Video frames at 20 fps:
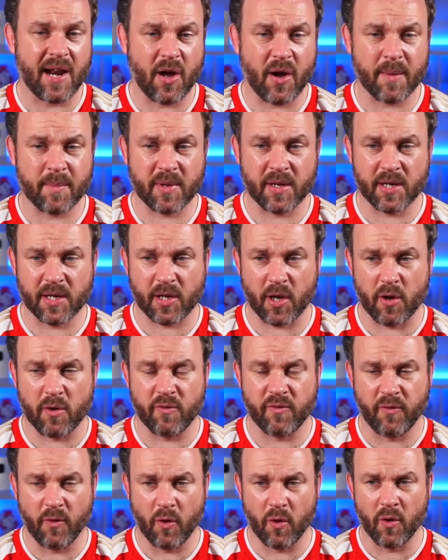And I'm going to go
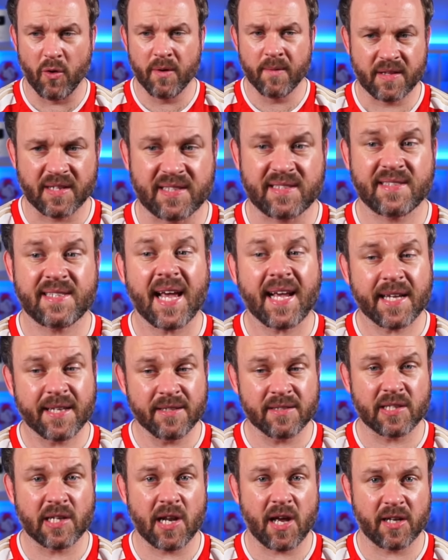for the
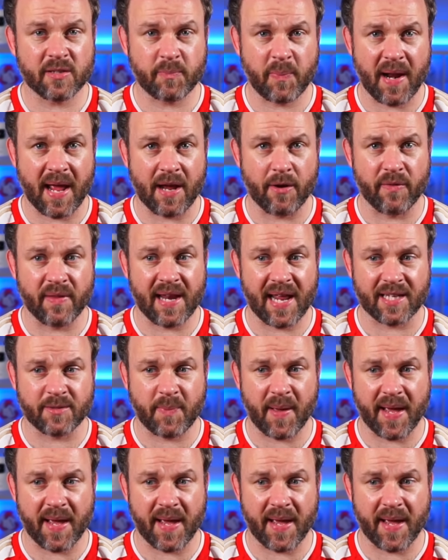second to last player on the next